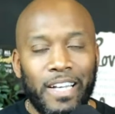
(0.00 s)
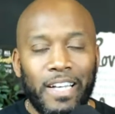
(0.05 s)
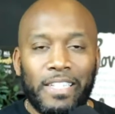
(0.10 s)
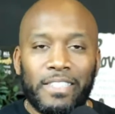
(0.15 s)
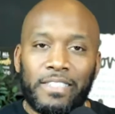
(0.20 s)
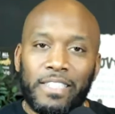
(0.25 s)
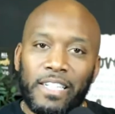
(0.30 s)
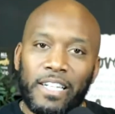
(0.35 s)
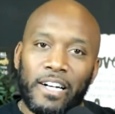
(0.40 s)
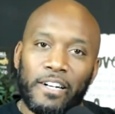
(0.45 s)

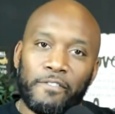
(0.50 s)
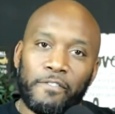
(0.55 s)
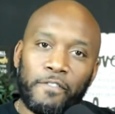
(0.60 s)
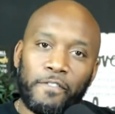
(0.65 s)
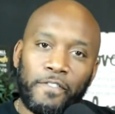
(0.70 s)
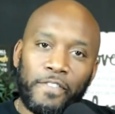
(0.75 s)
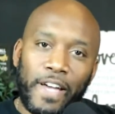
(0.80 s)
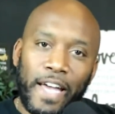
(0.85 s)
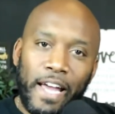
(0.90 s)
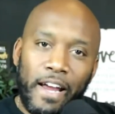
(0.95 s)
See,
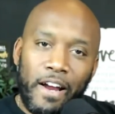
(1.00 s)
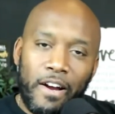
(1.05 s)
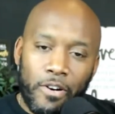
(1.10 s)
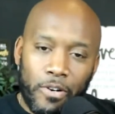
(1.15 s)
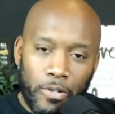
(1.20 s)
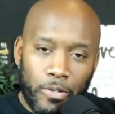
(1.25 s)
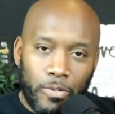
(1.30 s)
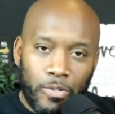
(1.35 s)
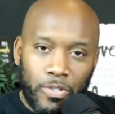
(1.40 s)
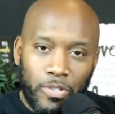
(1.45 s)

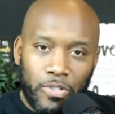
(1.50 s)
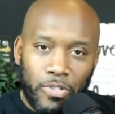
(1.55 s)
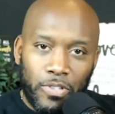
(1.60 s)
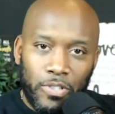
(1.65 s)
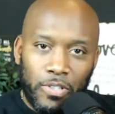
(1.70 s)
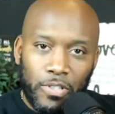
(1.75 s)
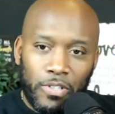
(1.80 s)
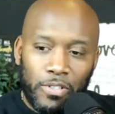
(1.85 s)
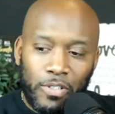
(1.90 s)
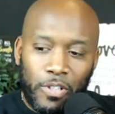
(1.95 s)
affairs
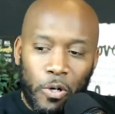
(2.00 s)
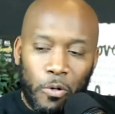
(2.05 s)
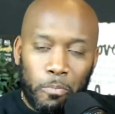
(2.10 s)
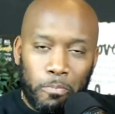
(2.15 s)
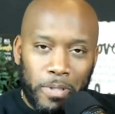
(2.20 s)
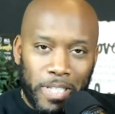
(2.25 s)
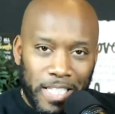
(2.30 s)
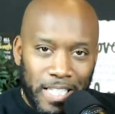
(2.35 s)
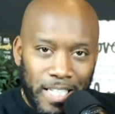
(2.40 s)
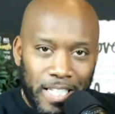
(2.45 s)
don't
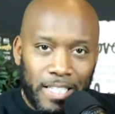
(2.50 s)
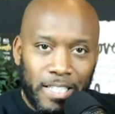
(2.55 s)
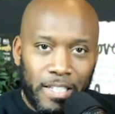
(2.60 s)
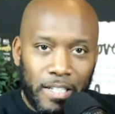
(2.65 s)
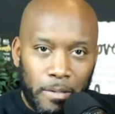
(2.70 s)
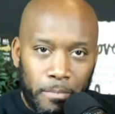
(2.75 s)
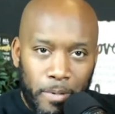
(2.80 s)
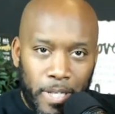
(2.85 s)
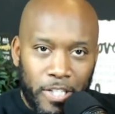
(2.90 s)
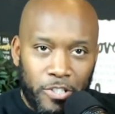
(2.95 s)
begin in
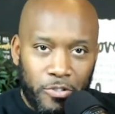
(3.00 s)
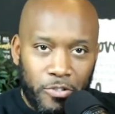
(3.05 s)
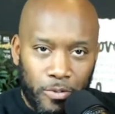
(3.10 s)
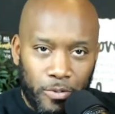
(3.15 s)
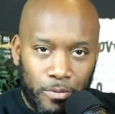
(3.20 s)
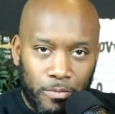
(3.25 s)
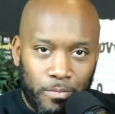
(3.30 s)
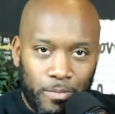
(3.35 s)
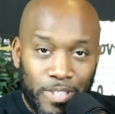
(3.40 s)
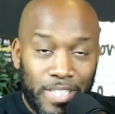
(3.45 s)
the
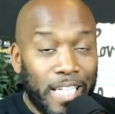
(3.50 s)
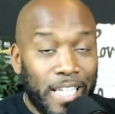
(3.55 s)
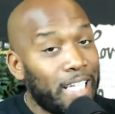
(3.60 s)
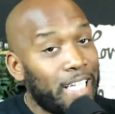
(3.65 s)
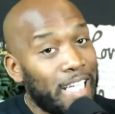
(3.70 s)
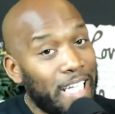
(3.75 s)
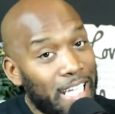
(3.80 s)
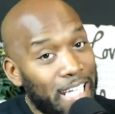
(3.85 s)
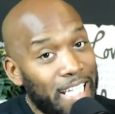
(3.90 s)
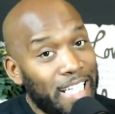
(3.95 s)
bedroom,
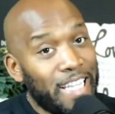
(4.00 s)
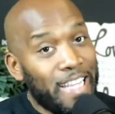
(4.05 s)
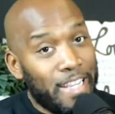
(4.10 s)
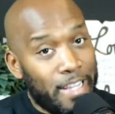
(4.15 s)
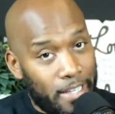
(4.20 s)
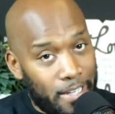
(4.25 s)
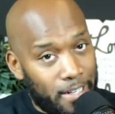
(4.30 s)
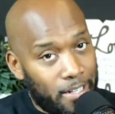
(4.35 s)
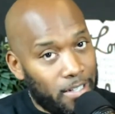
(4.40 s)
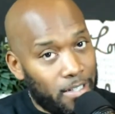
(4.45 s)
they end
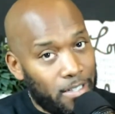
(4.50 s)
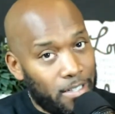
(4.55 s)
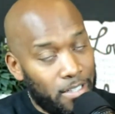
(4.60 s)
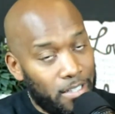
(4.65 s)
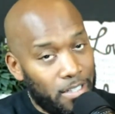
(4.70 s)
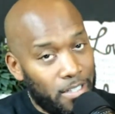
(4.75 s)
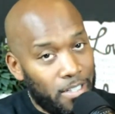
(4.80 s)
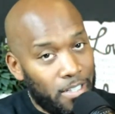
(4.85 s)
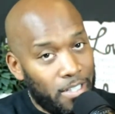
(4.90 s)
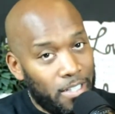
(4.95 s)
there.
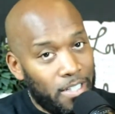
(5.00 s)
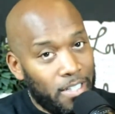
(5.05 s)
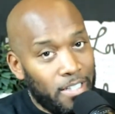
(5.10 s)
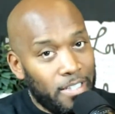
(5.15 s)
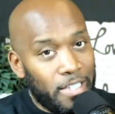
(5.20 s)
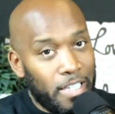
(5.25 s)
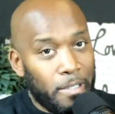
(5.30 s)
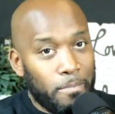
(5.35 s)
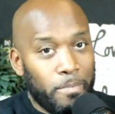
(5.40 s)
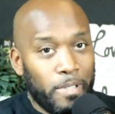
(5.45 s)

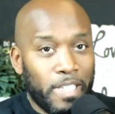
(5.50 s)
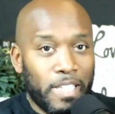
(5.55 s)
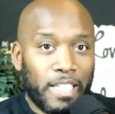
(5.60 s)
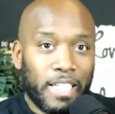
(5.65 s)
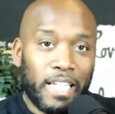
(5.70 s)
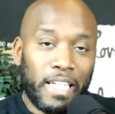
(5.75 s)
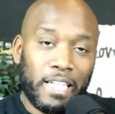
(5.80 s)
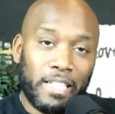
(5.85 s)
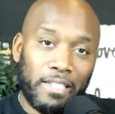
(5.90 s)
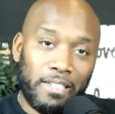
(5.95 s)
They
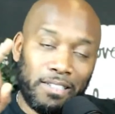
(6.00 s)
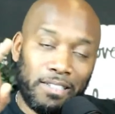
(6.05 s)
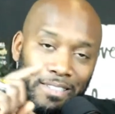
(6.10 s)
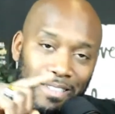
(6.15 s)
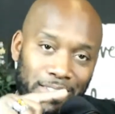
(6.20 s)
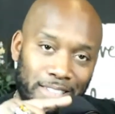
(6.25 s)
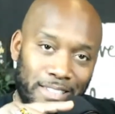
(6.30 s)
begin